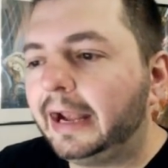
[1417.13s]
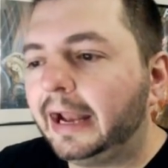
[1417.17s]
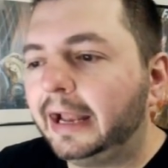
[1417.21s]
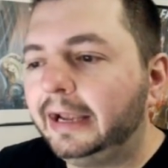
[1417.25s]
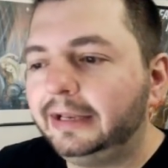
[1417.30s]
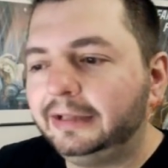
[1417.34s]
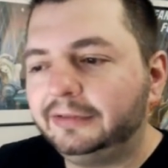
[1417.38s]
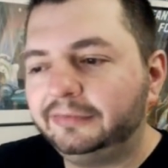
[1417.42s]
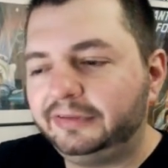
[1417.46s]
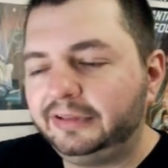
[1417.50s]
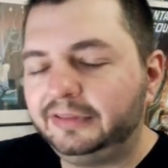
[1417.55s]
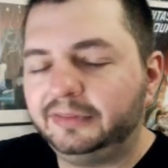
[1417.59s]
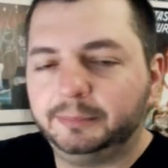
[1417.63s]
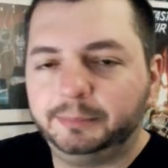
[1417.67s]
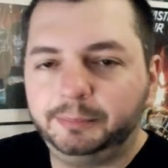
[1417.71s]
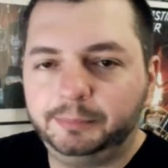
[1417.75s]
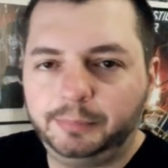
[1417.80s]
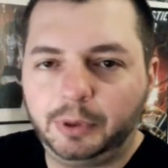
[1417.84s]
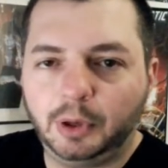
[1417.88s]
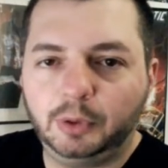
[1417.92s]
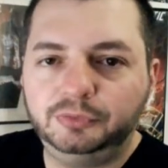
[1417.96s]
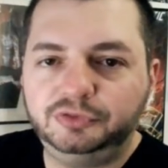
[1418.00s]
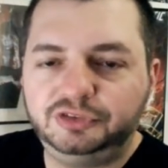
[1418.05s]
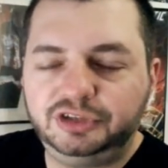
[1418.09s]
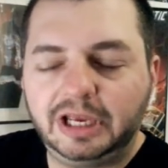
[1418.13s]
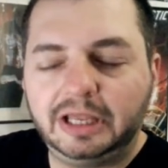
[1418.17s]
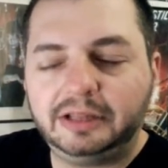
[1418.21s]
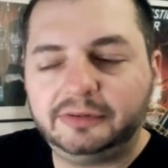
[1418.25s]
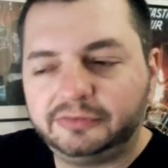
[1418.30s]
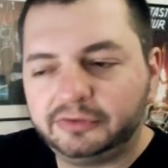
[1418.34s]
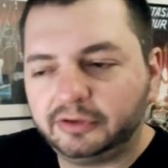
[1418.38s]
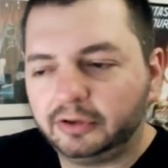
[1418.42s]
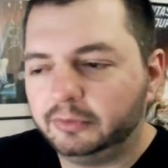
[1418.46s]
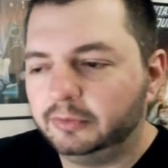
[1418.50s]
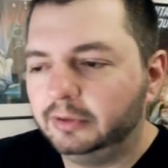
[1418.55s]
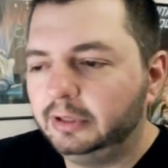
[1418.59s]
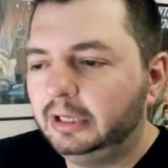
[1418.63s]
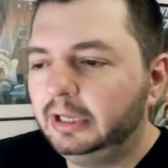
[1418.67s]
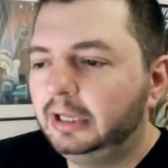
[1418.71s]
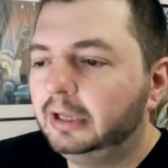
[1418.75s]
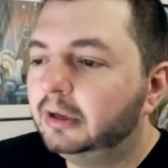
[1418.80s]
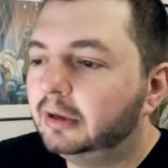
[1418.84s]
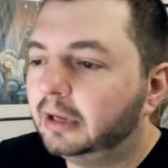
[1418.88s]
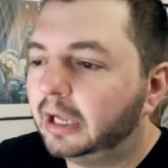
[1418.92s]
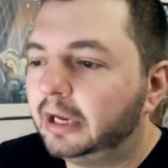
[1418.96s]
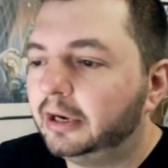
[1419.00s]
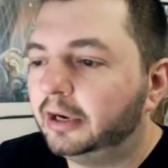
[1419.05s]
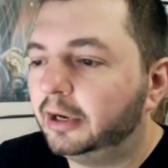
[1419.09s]
I didn't see the post yet, so
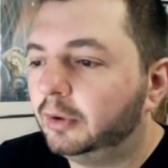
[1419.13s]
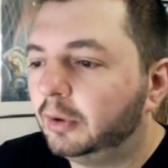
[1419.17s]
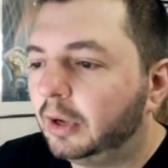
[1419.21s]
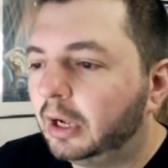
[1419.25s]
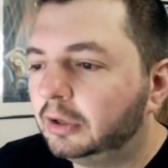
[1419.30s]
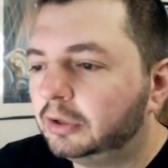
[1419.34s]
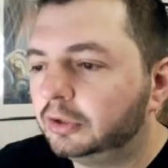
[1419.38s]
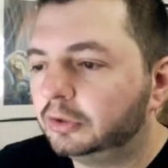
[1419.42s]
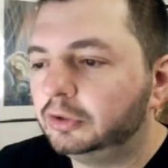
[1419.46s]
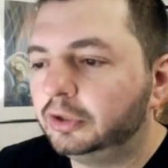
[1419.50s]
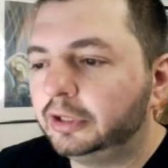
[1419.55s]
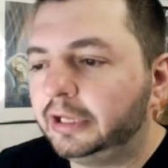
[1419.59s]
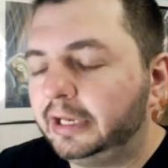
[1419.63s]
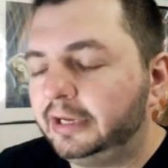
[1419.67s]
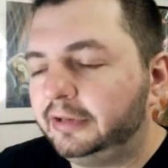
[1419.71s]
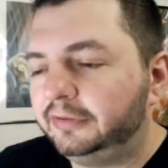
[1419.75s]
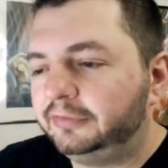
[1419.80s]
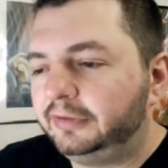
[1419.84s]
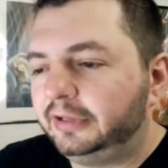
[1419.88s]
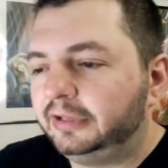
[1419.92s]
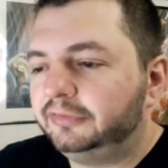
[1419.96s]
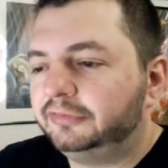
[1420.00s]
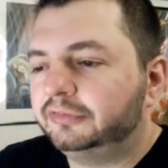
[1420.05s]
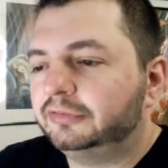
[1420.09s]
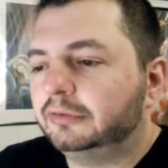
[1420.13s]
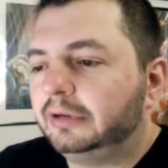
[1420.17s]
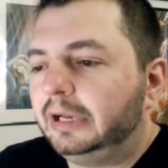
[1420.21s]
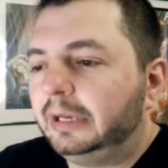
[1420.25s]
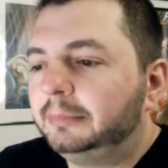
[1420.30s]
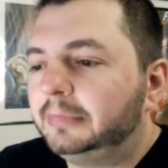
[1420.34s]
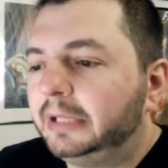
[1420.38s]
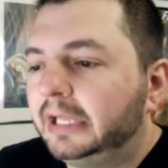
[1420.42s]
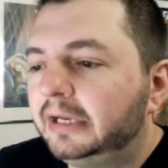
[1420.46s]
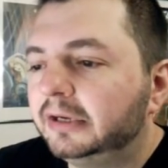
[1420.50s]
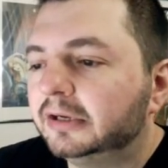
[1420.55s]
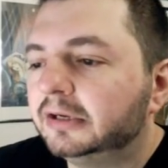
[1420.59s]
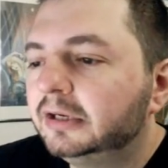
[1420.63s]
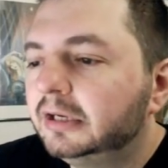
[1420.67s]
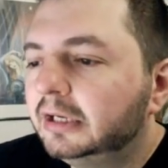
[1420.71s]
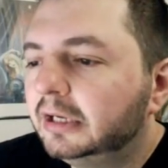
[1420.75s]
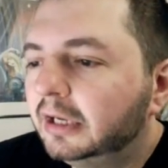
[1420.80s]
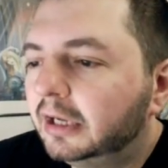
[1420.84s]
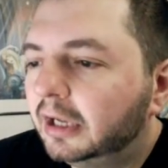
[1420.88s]
I don't know. I'll go look at his Instagram later.